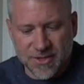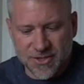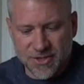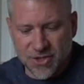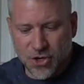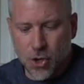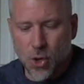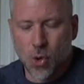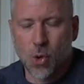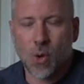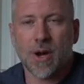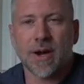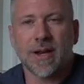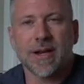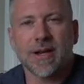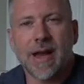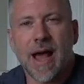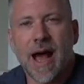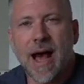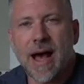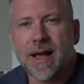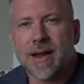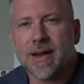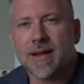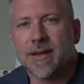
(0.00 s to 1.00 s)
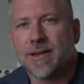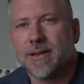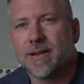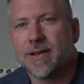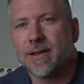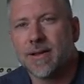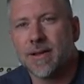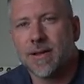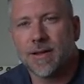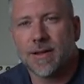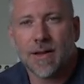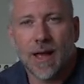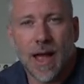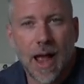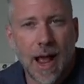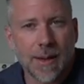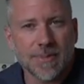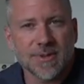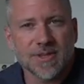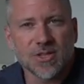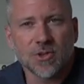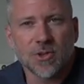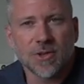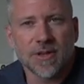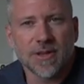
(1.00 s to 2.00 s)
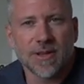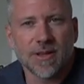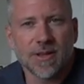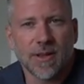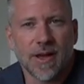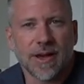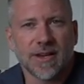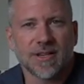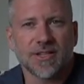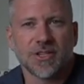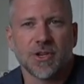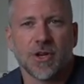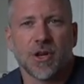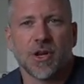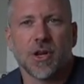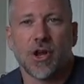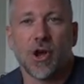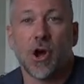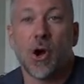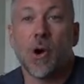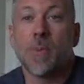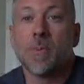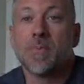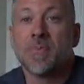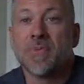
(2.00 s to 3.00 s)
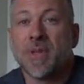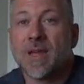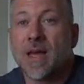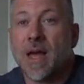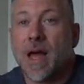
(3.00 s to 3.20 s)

so not absolutely the lightest you could go.